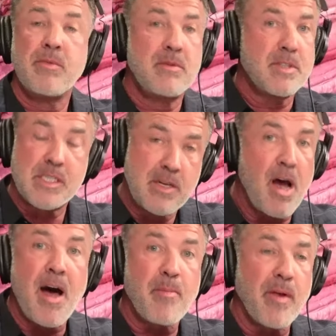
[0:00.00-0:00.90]

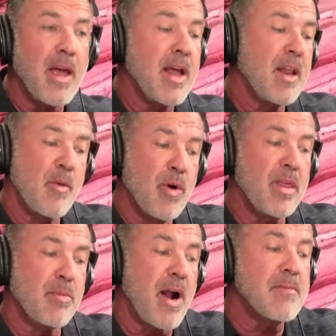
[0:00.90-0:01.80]
Stop. And one of
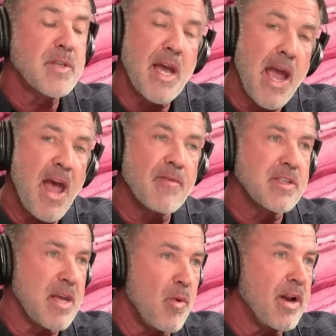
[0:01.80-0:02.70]
the problems I have
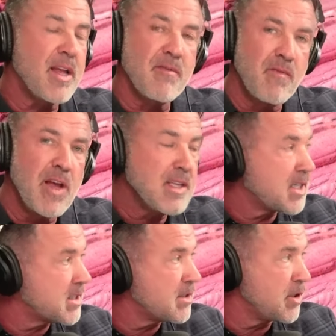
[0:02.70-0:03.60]
is they want to
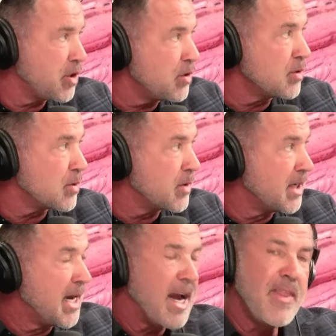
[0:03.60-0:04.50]
convince you,
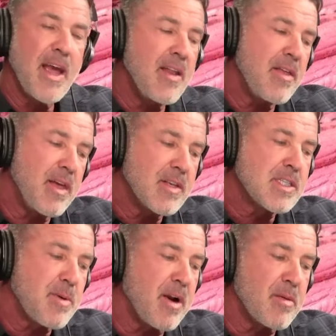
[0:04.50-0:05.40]
and I think this
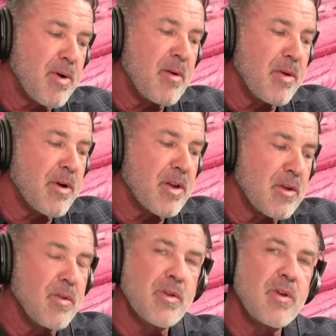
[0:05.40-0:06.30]
is part of the problem with our
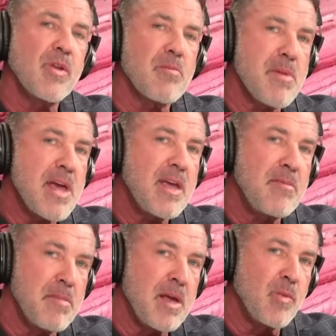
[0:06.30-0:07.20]
youth too. They're
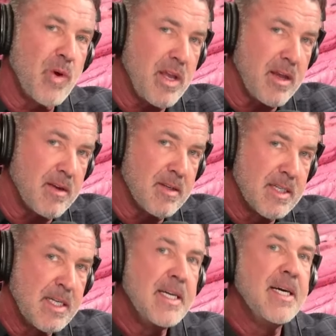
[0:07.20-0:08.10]
making men weak.
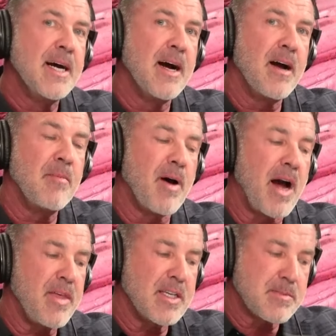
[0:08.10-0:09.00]

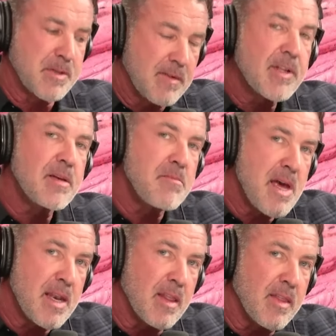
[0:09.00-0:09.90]
I think specifically
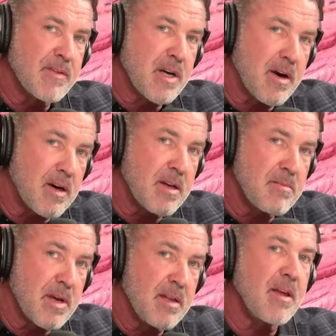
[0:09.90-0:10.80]
men. They've targeted
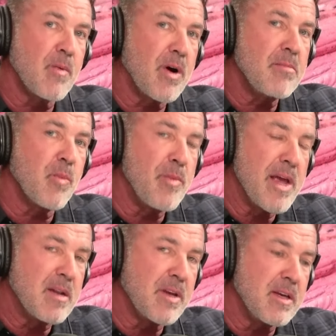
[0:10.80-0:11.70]
men. They want
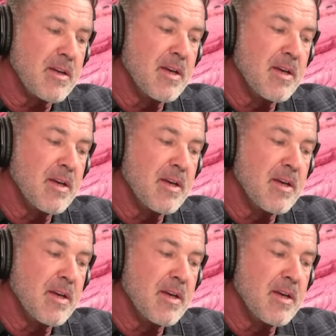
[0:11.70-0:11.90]
men to be